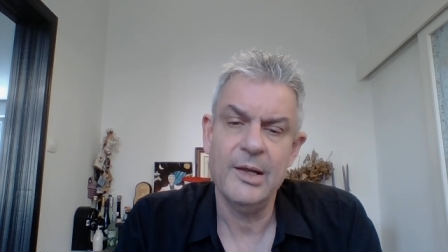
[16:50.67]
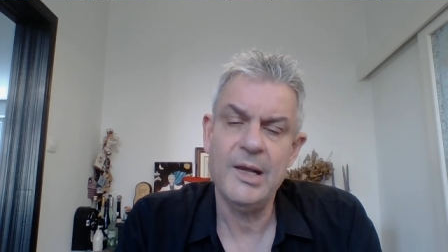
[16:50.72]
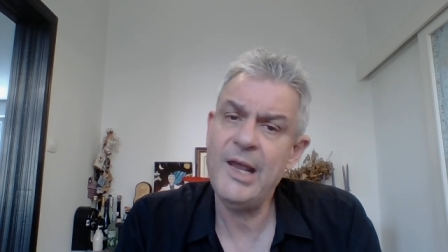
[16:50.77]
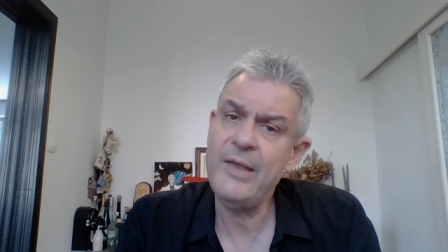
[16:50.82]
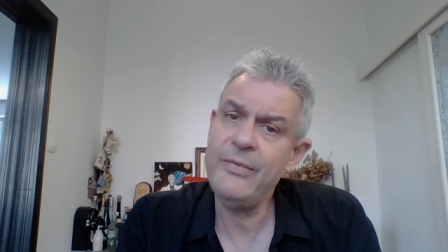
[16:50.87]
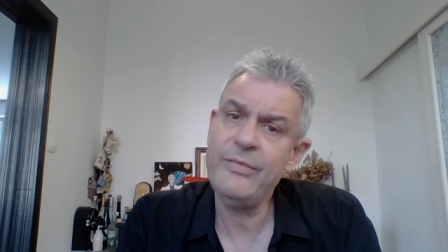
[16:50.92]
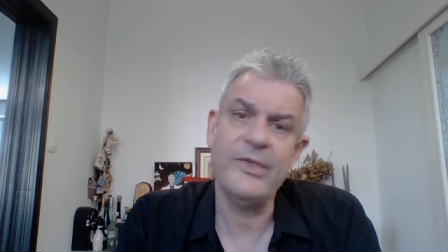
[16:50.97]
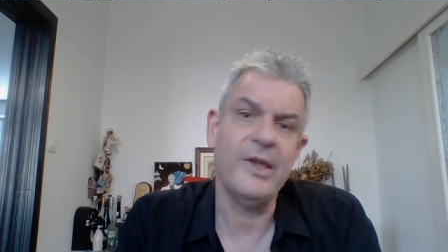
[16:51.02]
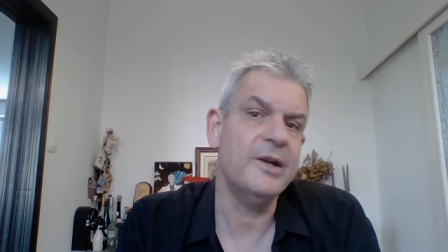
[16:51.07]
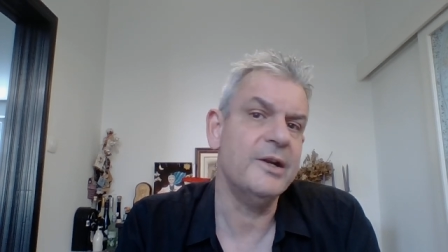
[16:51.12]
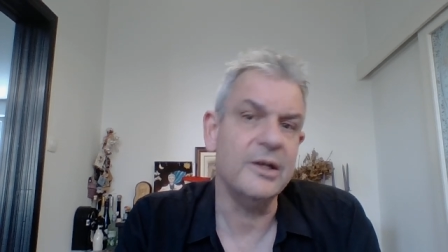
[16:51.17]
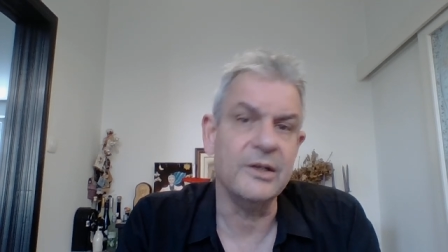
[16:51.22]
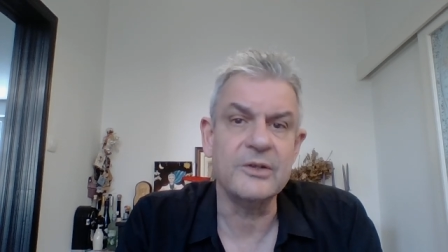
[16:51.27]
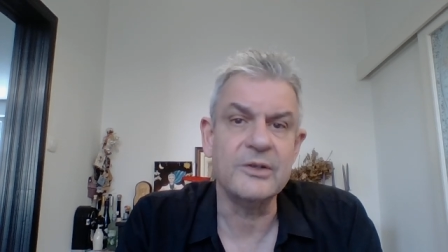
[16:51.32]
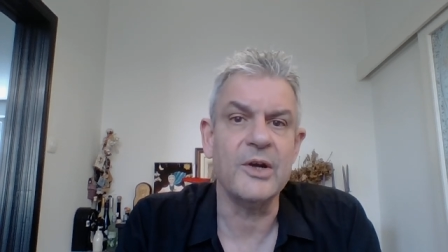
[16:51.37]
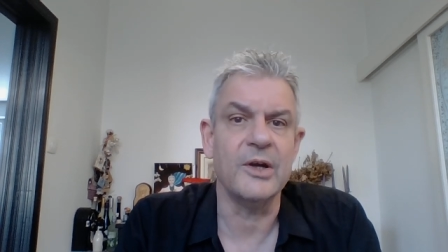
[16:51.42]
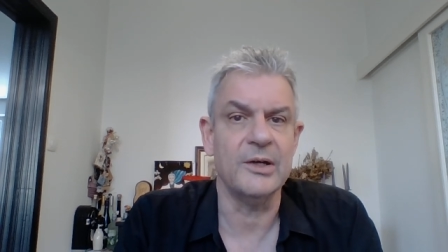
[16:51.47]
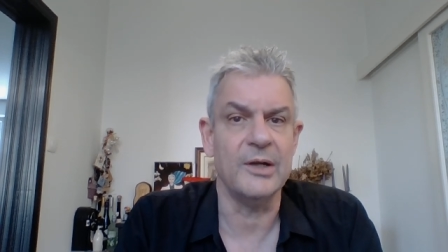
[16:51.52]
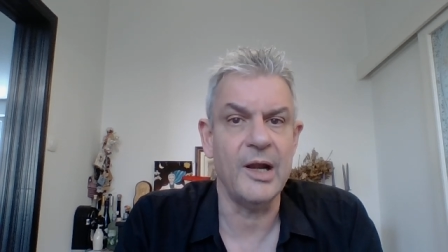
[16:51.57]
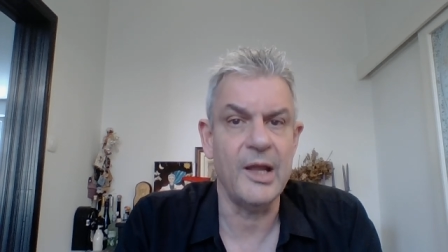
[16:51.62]
and then
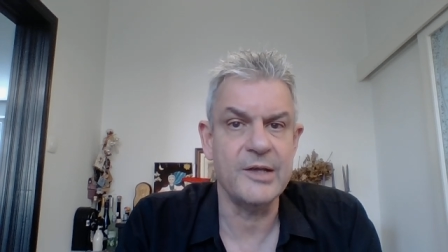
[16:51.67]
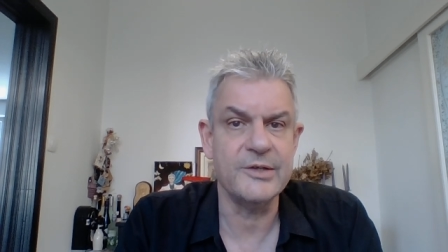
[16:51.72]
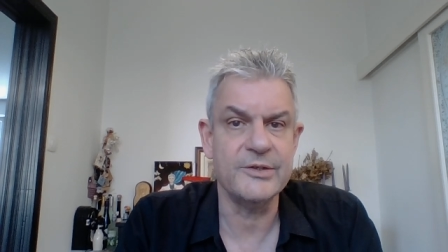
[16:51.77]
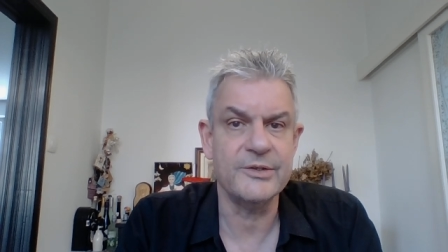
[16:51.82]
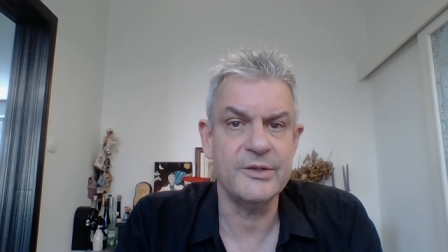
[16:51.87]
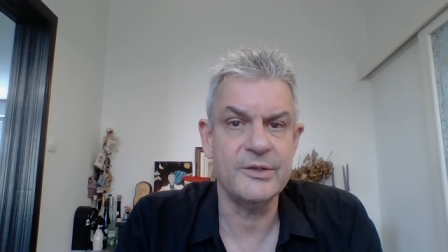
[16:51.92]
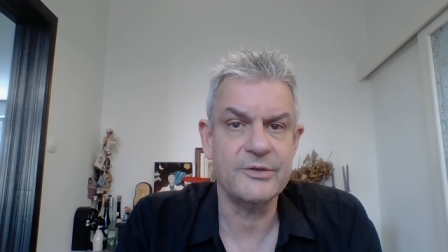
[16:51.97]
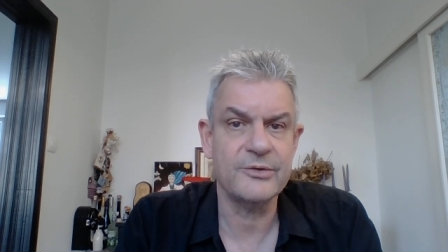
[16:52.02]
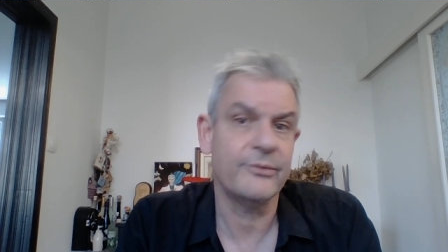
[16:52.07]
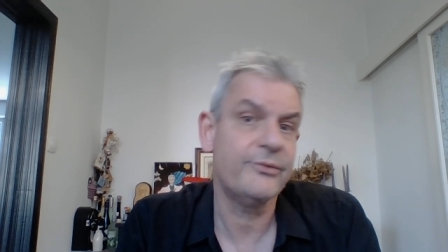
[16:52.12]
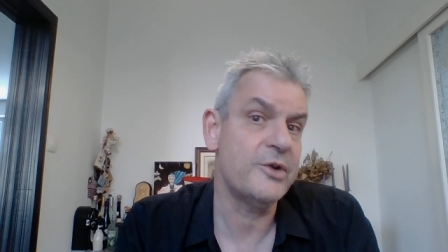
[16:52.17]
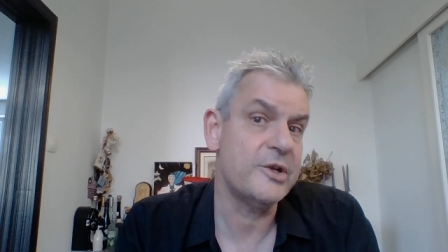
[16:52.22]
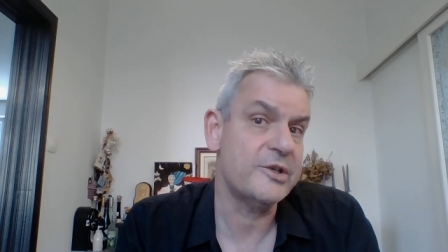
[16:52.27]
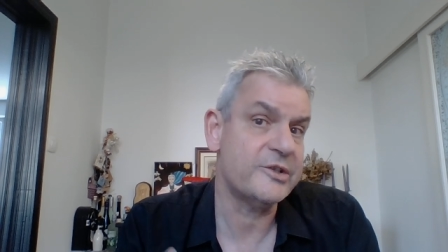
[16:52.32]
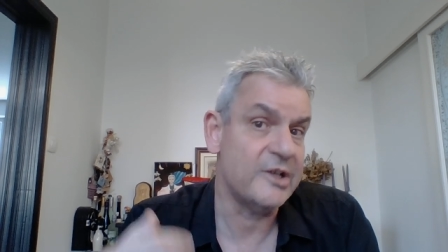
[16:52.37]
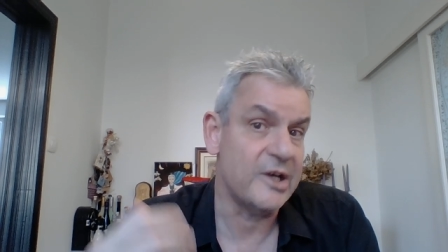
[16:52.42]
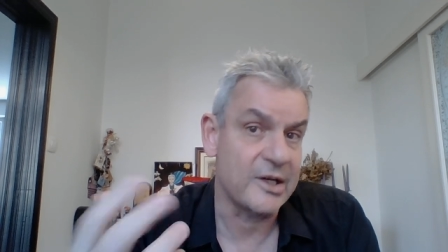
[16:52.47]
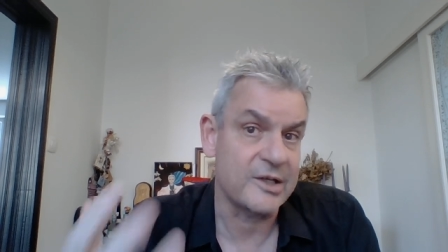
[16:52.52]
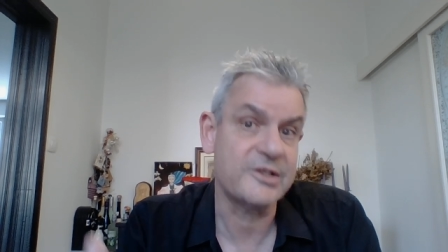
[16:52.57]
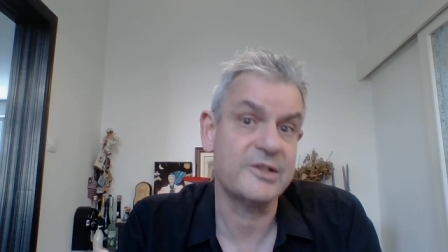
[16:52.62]
internalize it. So
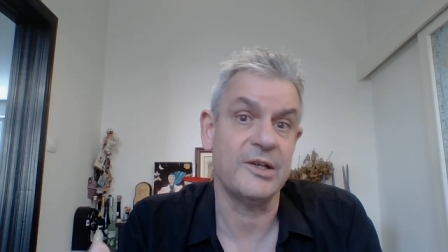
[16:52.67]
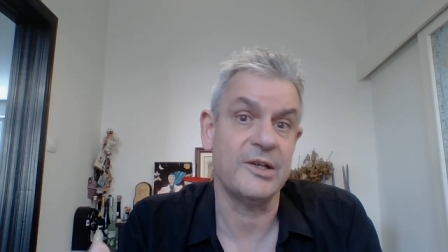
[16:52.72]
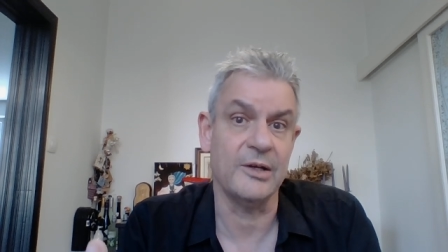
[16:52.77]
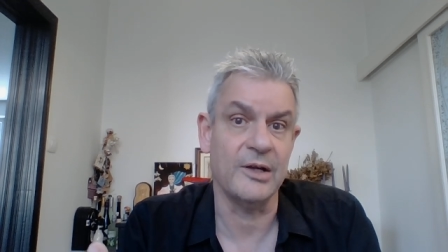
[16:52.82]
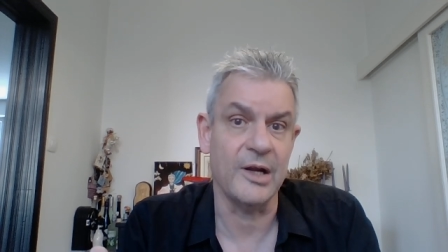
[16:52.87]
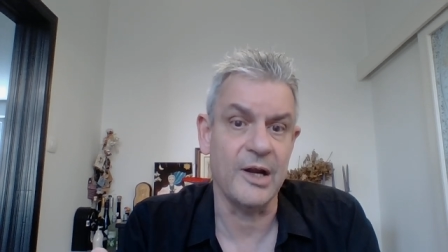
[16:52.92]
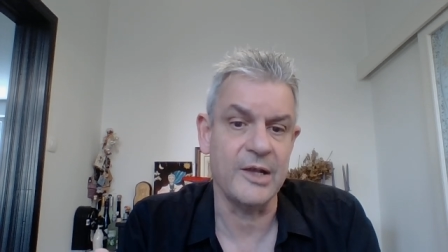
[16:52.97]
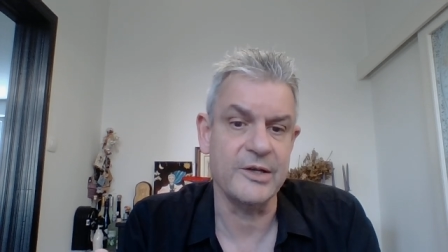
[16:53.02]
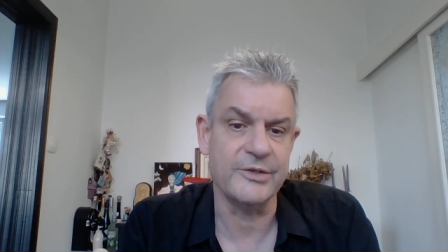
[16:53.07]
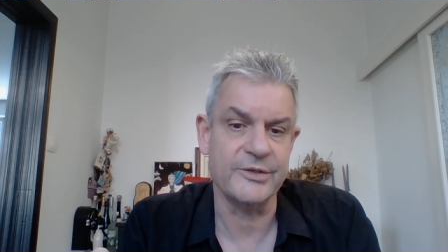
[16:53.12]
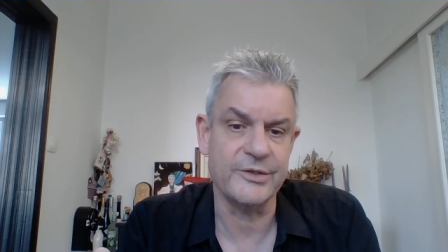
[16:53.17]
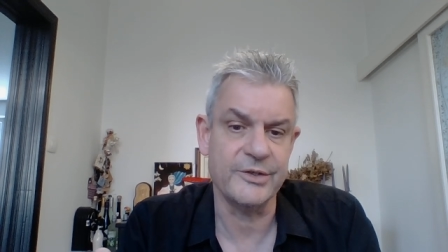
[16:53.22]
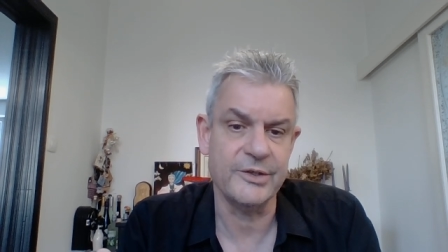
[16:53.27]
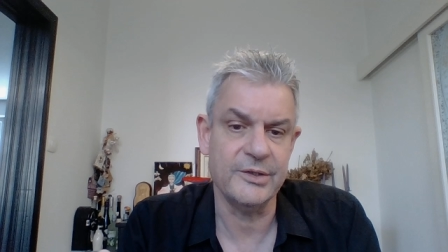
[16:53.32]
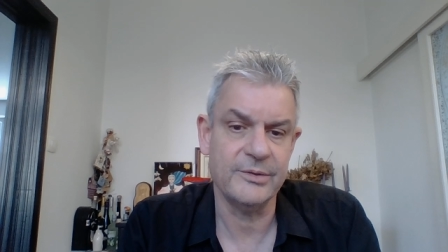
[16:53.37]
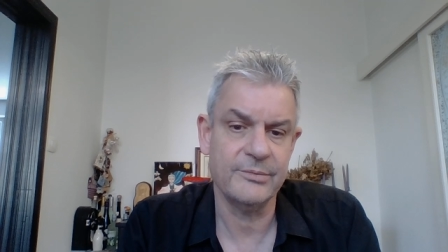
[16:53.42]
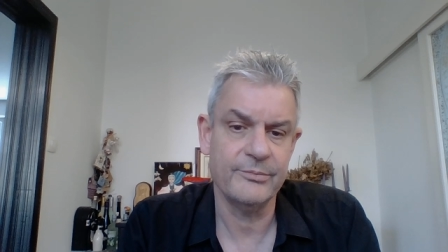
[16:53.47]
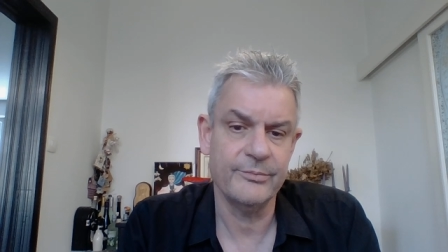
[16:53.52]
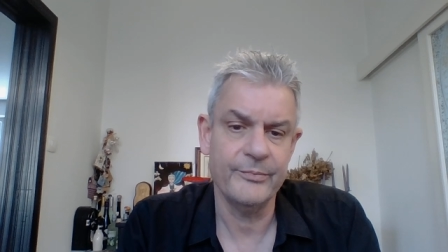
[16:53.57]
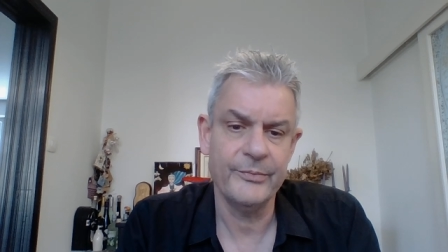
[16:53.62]
first he externalizes
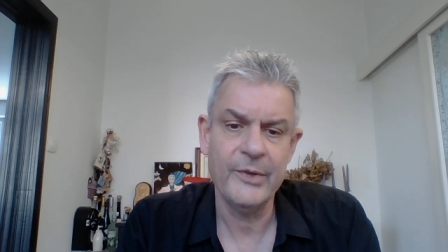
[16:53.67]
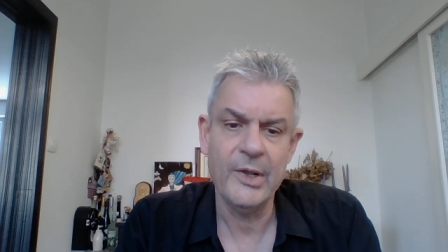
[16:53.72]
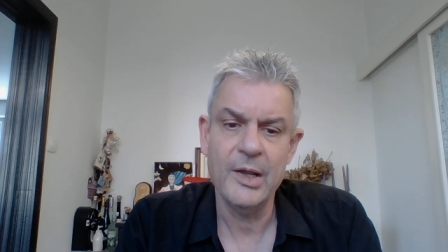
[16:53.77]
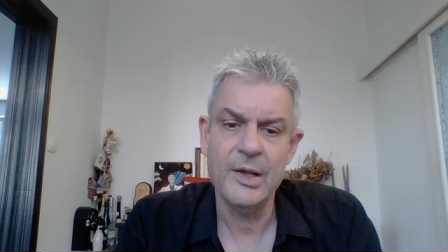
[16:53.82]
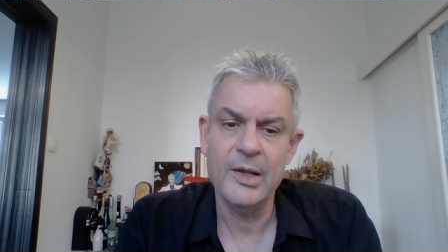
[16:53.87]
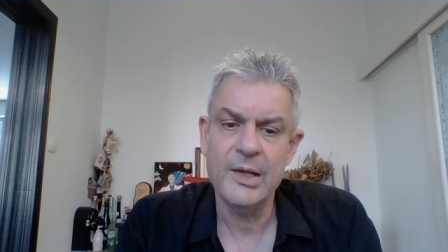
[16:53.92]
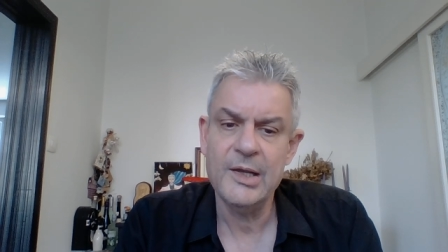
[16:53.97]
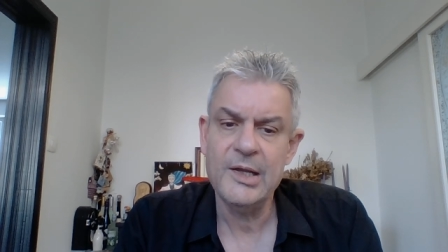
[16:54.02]
it.